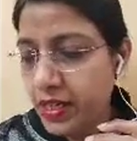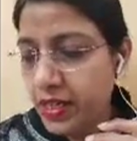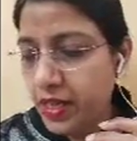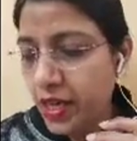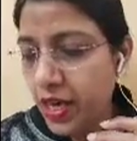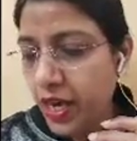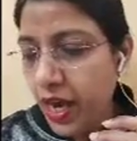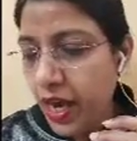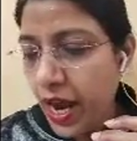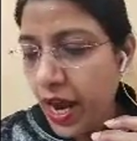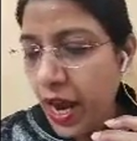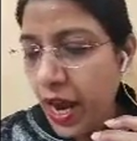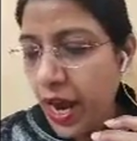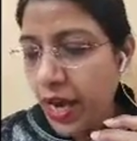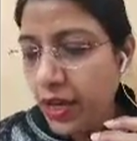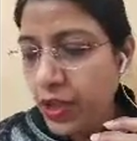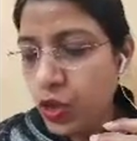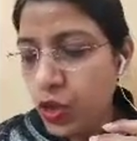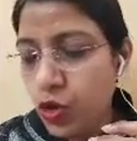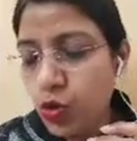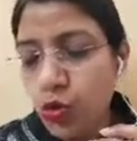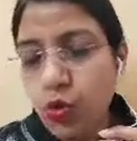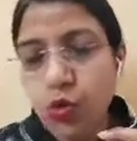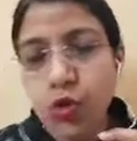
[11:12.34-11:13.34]
And so
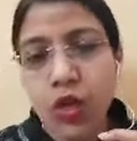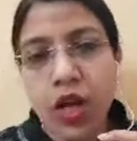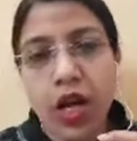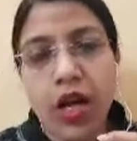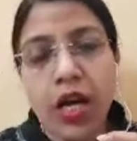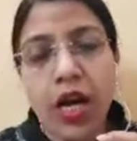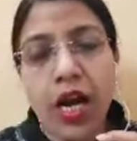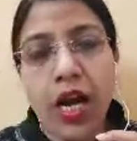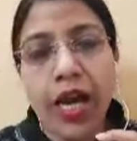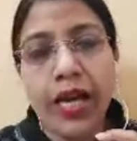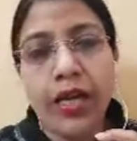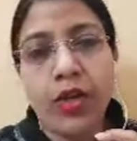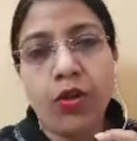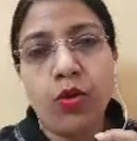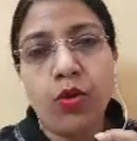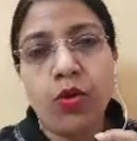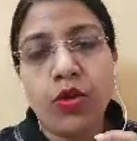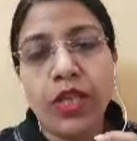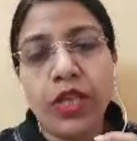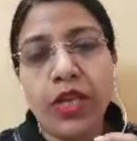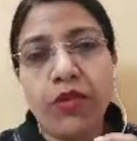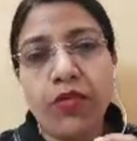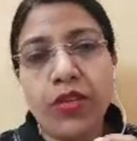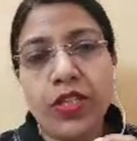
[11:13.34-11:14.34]
the IO, the
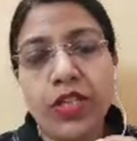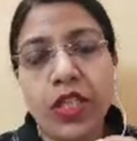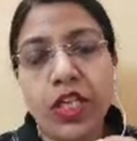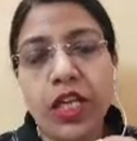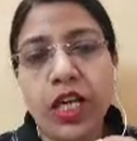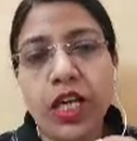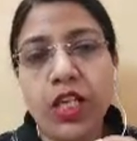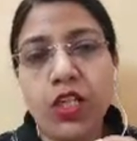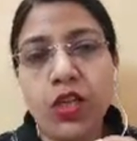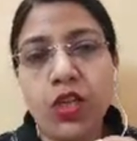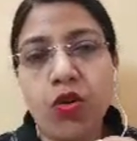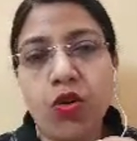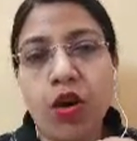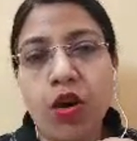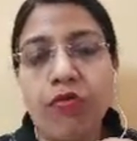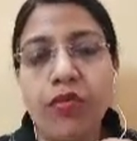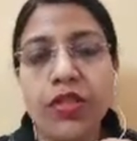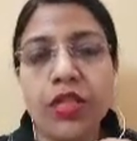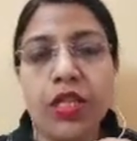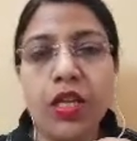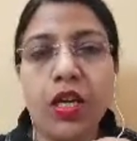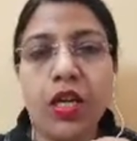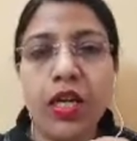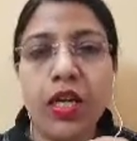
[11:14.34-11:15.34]
investigating officer,
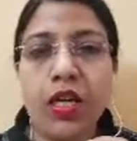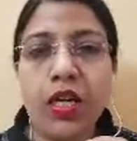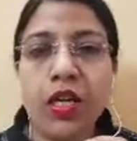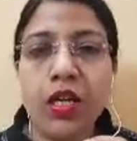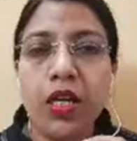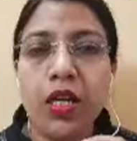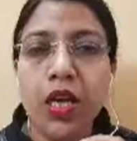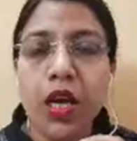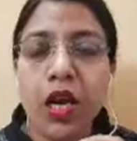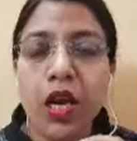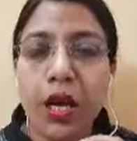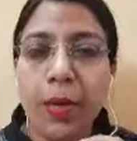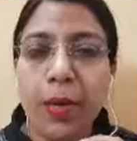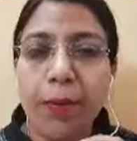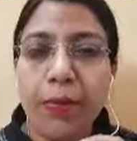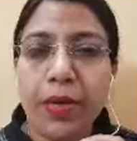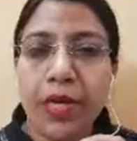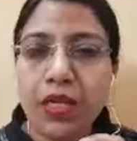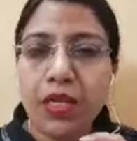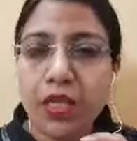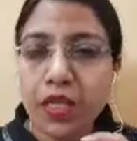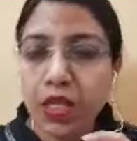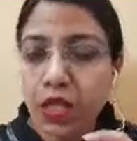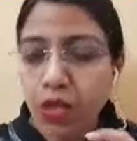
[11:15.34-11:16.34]
he appears in
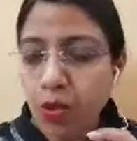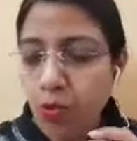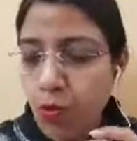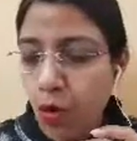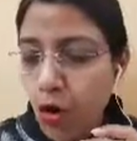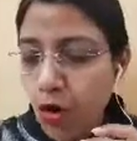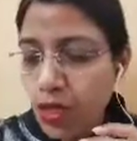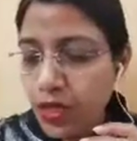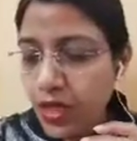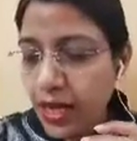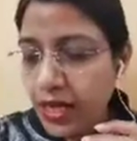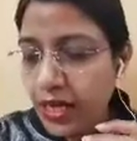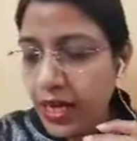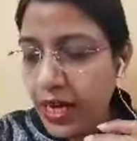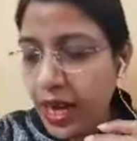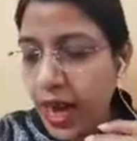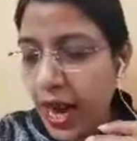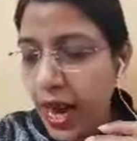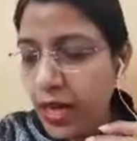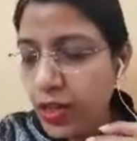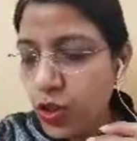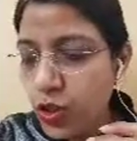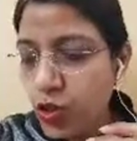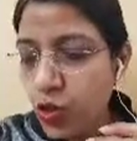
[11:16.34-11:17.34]
a box and he hands
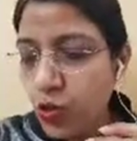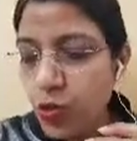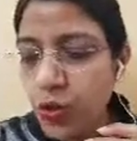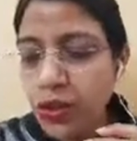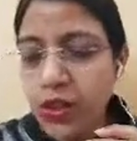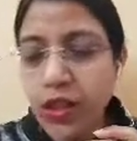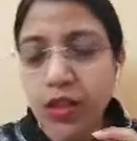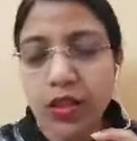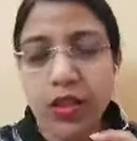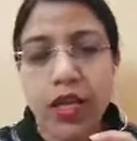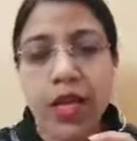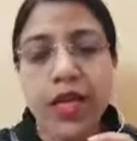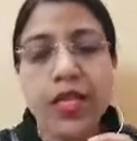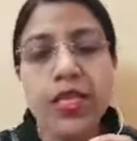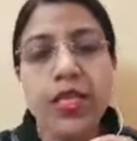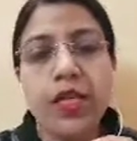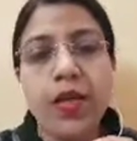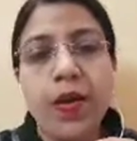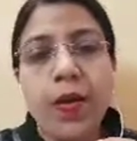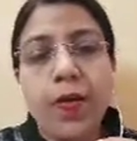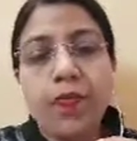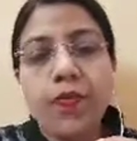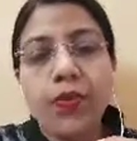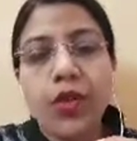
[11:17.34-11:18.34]
over the things
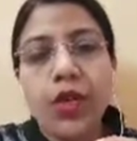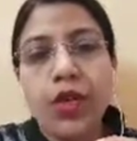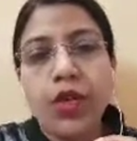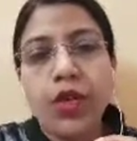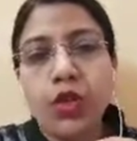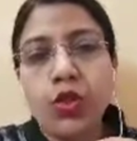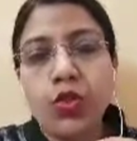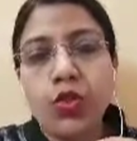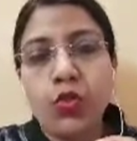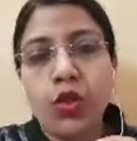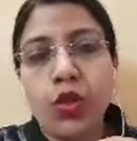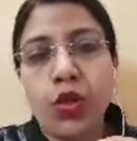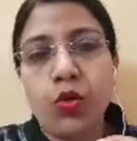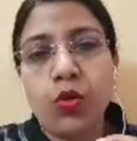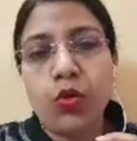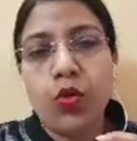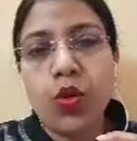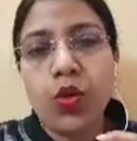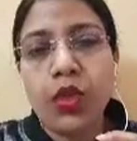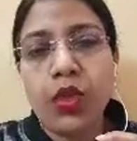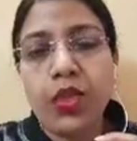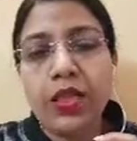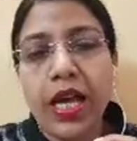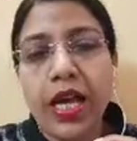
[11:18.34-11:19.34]
to the court,
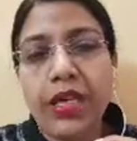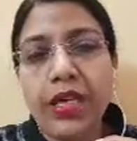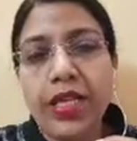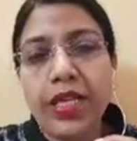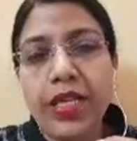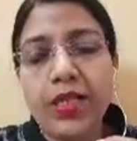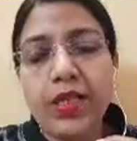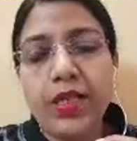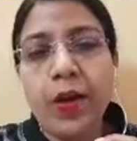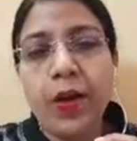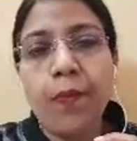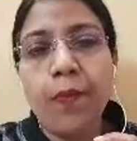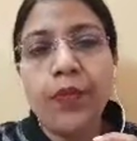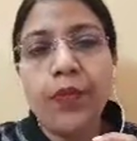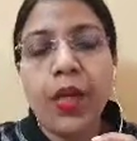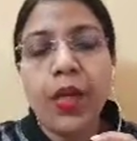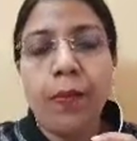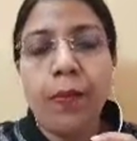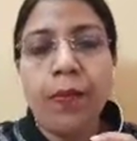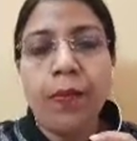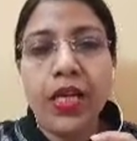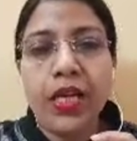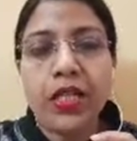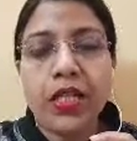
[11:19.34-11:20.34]
that is the blood
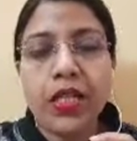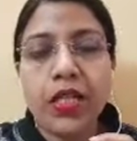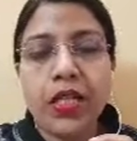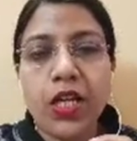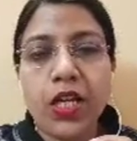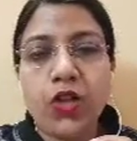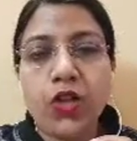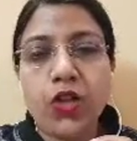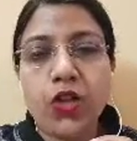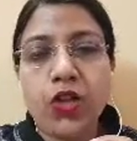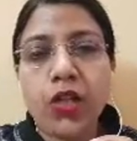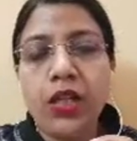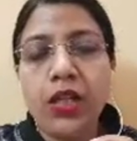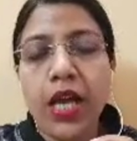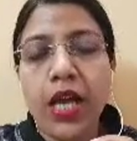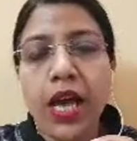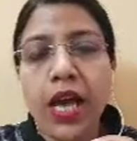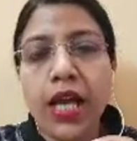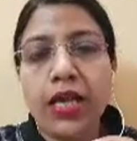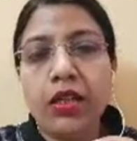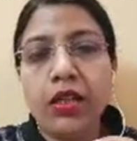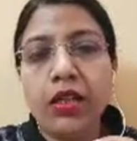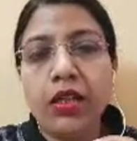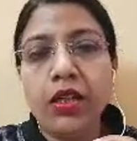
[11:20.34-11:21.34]
stained shirt and the
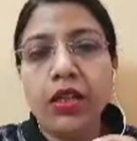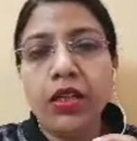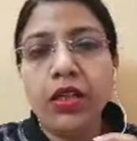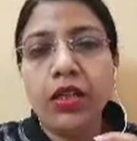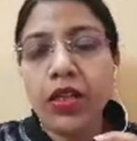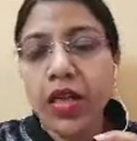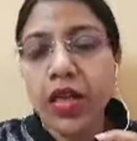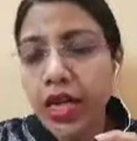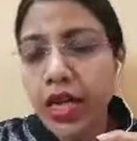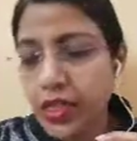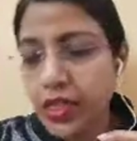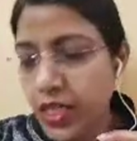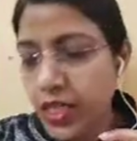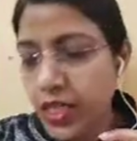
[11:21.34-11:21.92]
lathis.